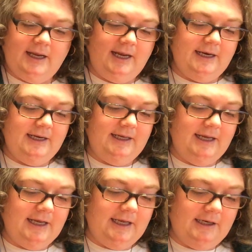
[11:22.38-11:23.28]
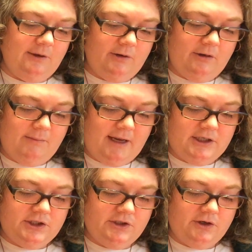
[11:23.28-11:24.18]
And again, you want to make
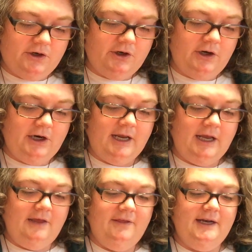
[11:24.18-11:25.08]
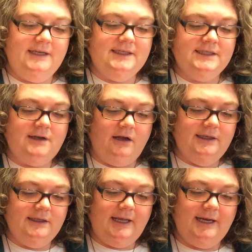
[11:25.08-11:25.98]
sure that it's a
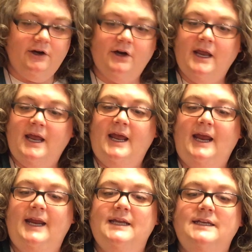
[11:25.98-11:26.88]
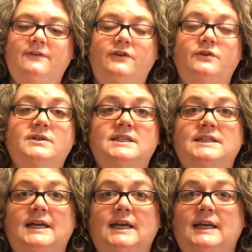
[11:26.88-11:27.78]
solid layer. And if you
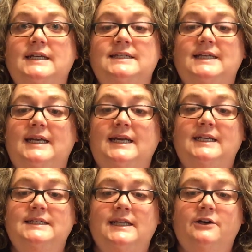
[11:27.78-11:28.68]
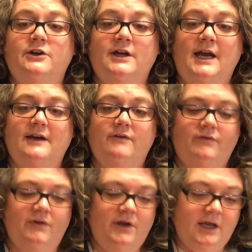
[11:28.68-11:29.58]
see any seeds that are kind
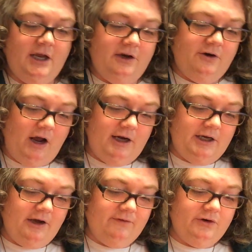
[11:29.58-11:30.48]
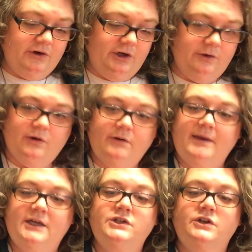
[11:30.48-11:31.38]
of not covered, you want to
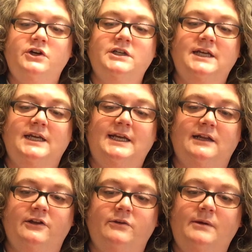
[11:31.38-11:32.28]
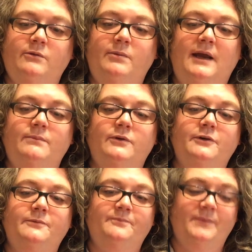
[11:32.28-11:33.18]
make sure to get a little bit more
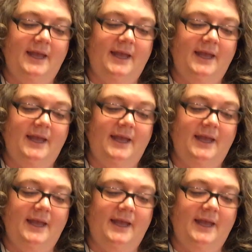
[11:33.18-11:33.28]
paper